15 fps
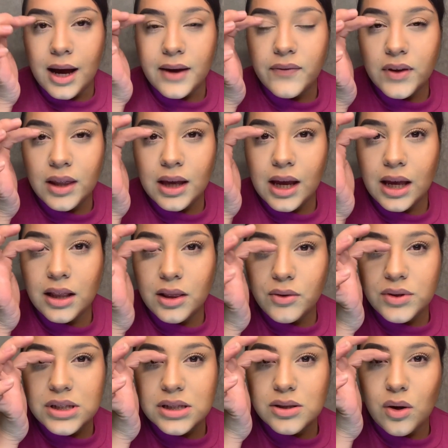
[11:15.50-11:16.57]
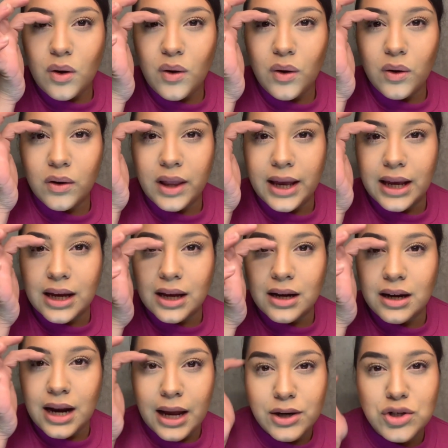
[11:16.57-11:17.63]
I feel like it loses the whole like
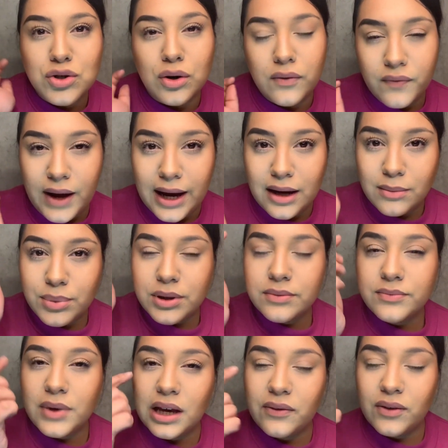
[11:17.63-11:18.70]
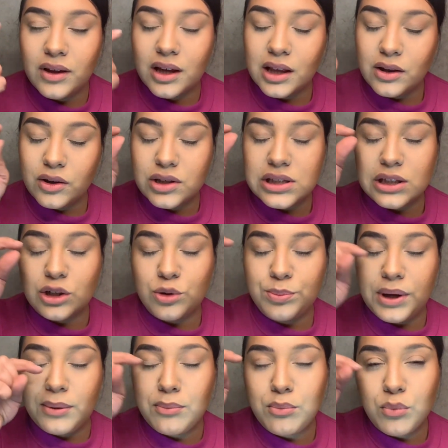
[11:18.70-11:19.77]
natural vibe. I feel like it looks a little
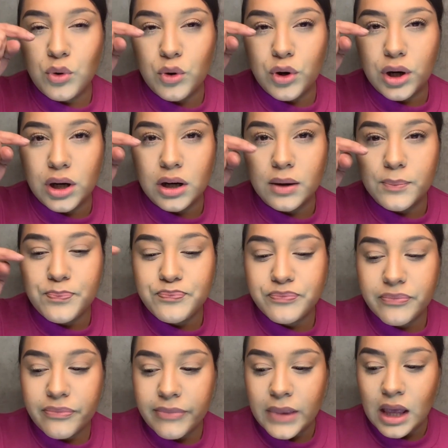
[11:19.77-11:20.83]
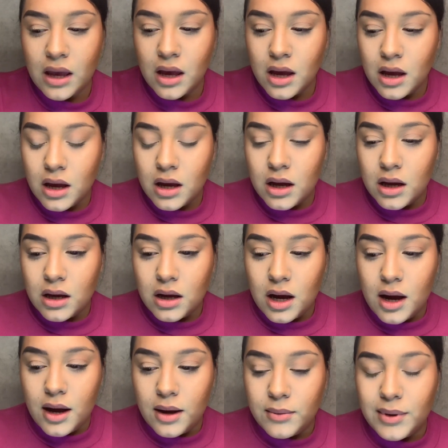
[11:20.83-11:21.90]
bit more,
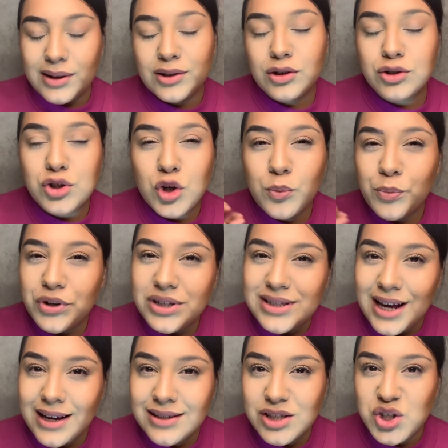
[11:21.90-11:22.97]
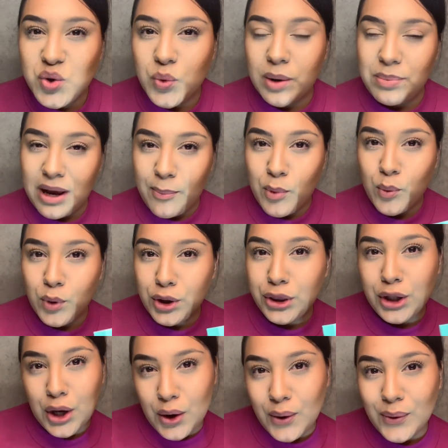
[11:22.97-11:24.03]
a little too precise to where people will
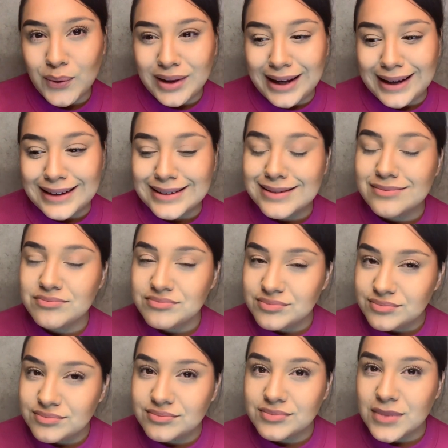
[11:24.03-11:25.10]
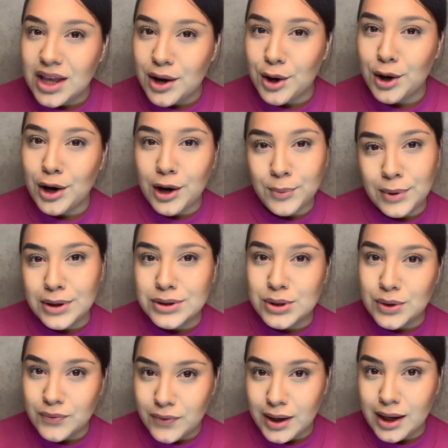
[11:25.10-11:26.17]
know like her eyebrows
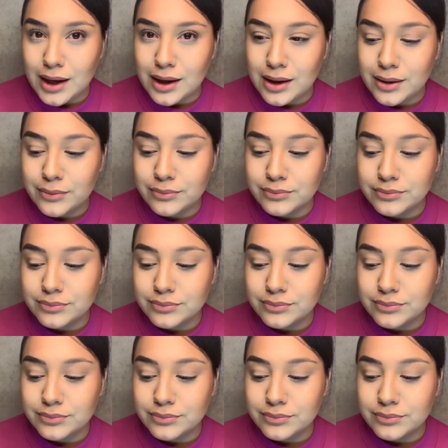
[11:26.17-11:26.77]
are fake.